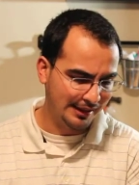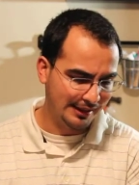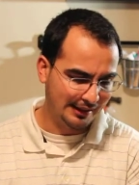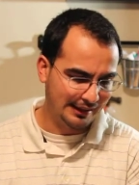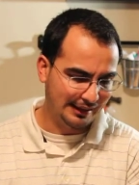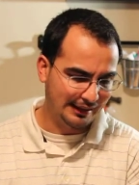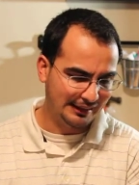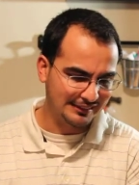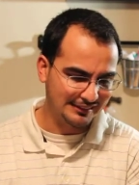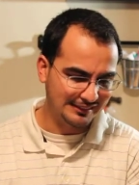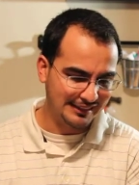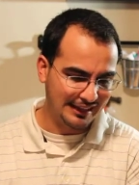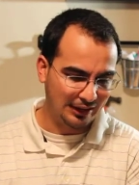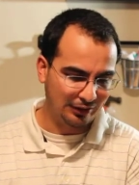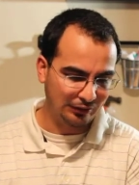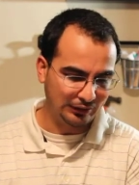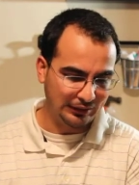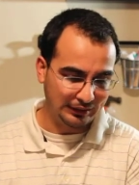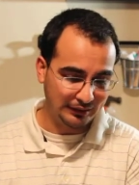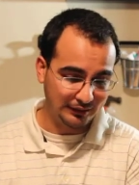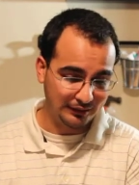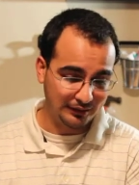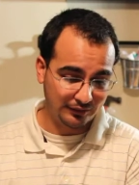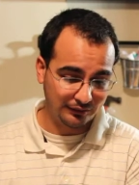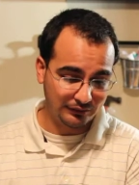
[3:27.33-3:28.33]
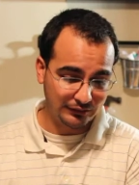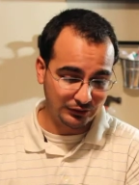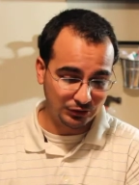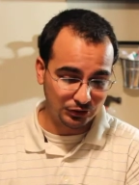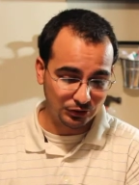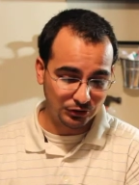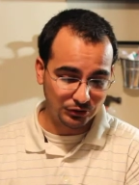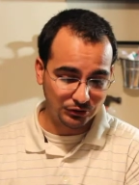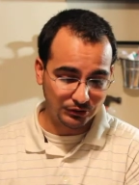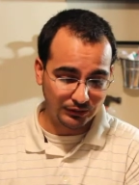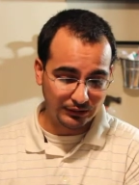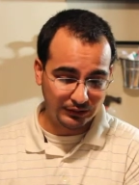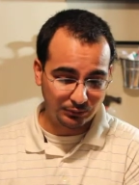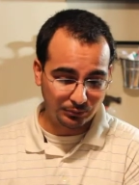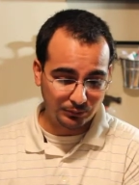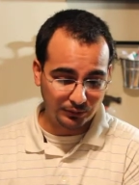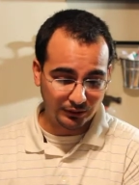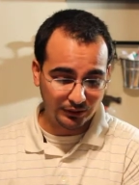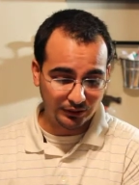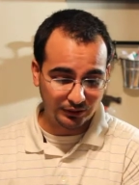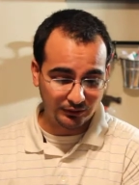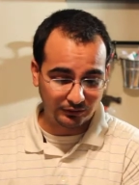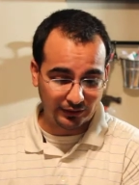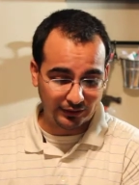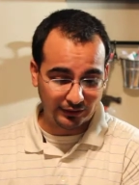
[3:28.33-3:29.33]
Hast thou eaten of the tree
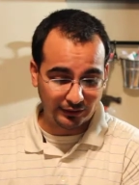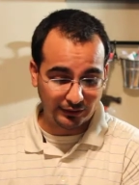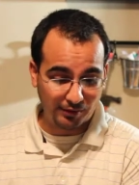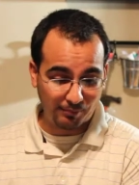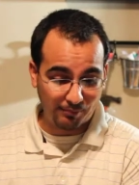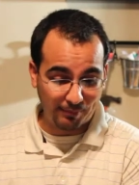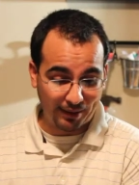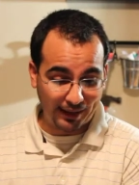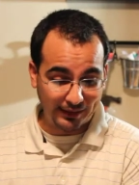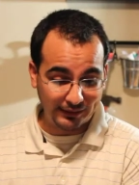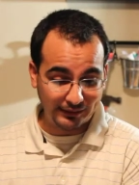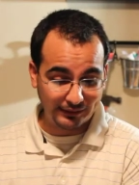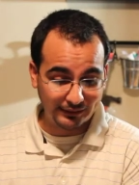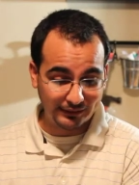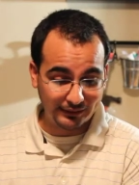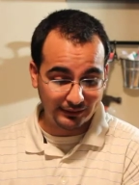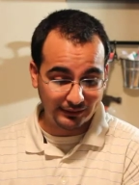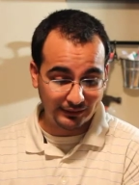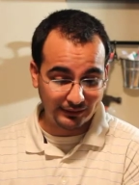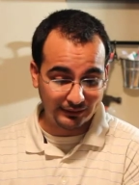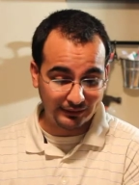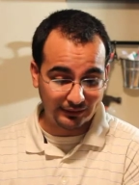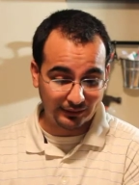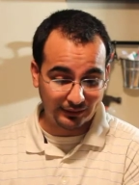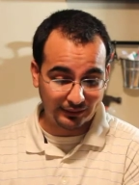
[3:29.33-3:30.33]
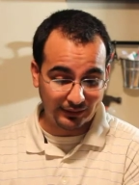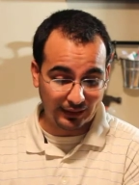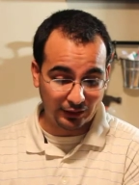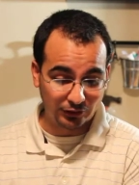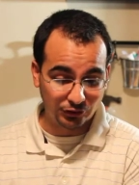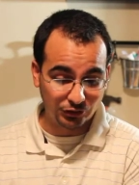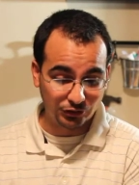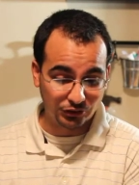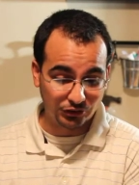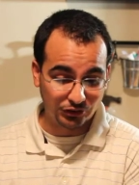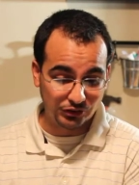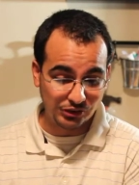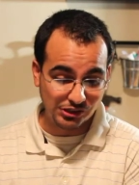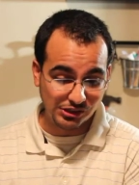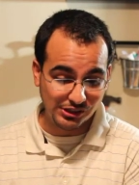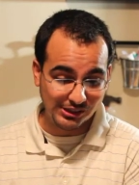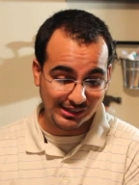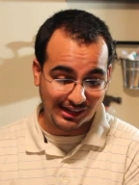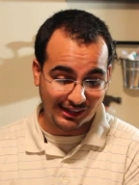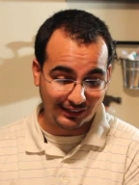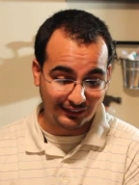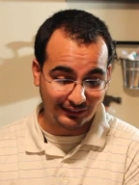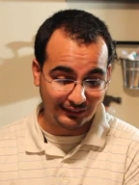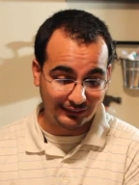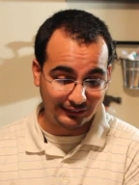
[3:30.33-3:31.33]
whereof I commanded thee that thou shouldest
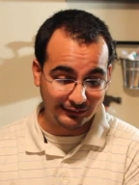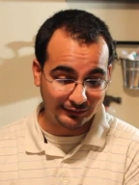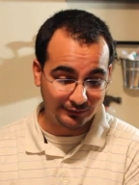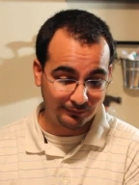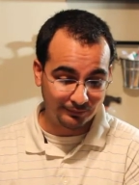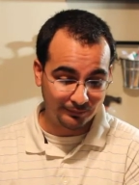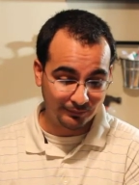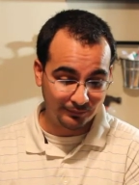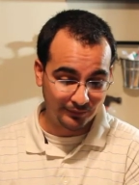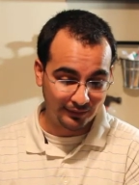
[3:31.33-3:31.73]
not eat?